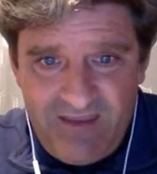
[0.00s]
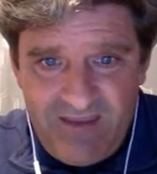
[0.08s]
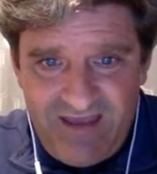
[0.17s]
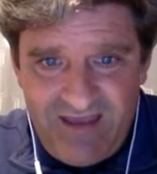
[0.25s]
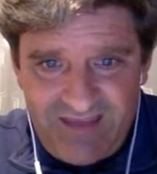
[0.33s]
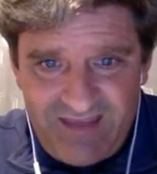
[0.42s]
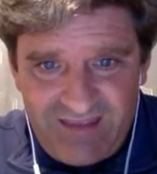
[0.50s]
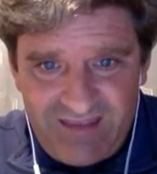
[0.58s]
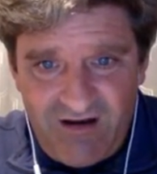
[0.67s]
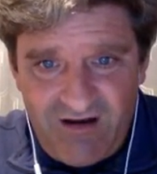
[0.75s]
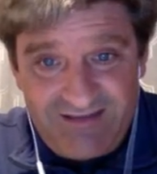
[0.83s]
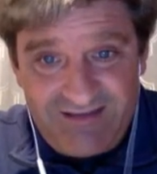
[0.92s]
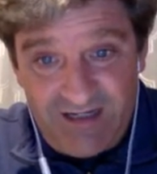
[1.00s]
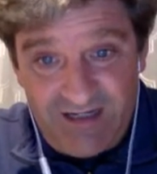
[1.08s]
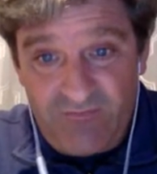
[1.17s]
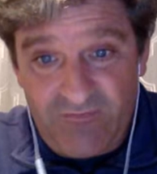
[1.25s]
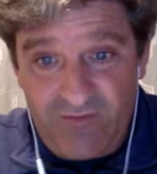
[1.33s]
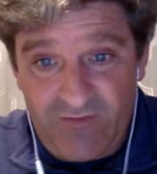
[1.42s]
that they thought could
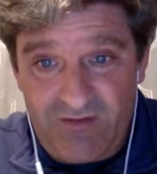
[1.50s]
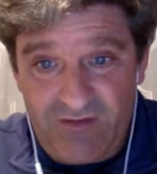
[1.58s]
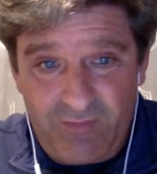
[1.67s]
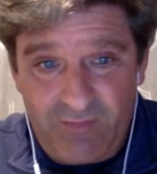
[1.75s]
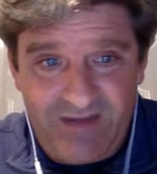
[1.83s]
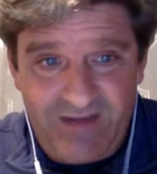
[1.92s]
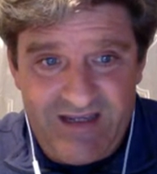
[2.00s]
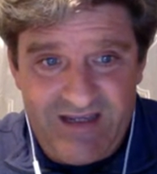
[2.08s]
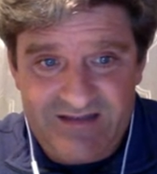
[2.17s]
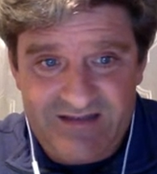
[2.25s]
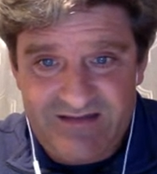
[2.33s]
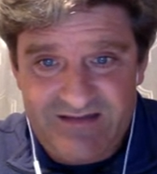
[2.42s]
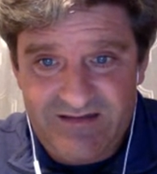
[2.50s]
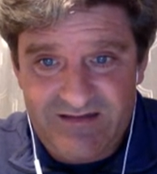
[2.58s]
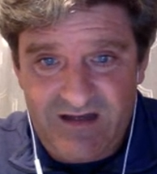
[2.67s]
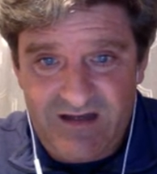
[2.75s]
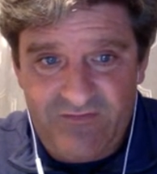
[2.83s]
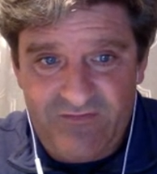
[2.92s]
help further their plans
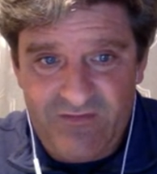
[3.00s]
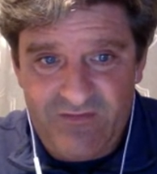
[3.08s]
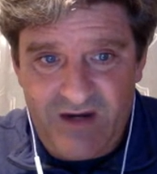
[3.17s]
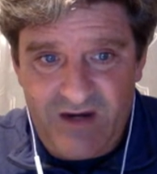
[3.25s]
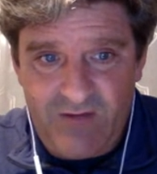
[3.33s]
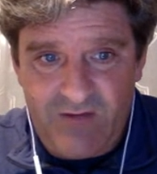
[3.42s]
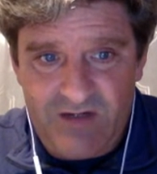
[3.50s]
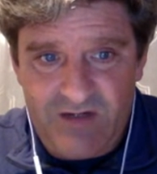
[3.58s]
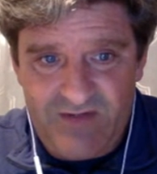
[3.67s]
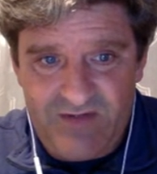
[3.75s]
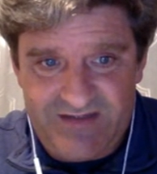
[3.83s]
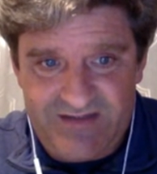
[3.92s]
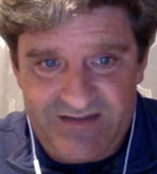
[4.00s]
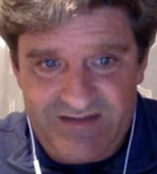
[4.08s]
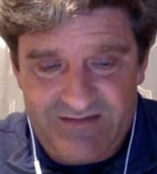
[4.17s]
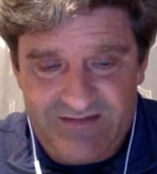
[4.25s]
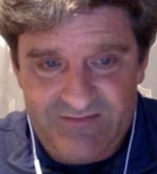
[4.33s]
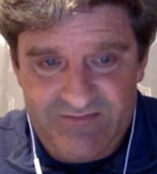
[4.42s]
uh, for the marijuana
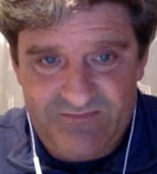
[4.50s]
business.